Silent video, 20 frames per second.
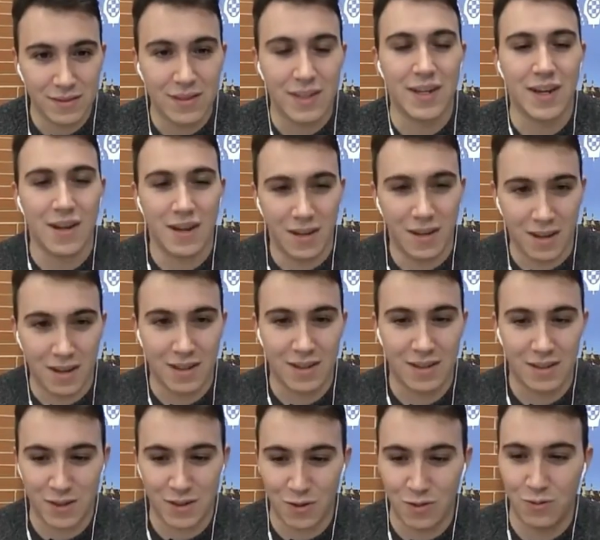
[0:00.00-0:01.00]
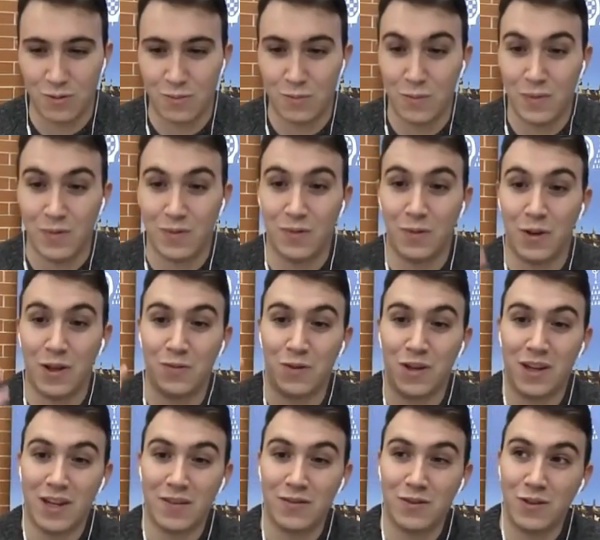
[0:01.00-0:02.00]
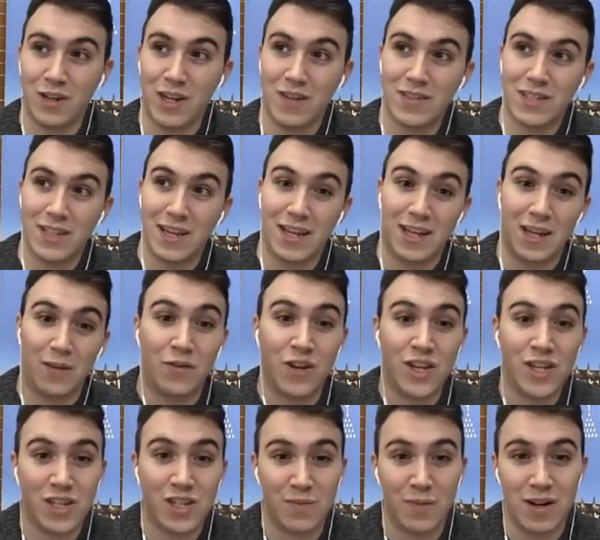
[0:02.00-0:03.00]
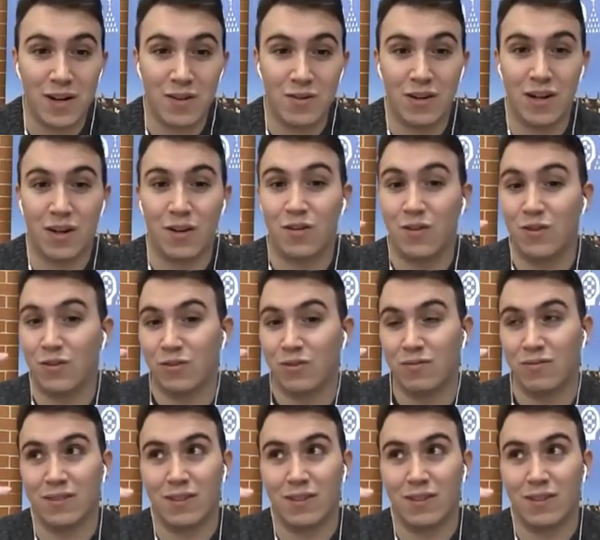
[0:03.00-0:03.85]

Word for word: Yeah. So what we have to have is like a benchmark or a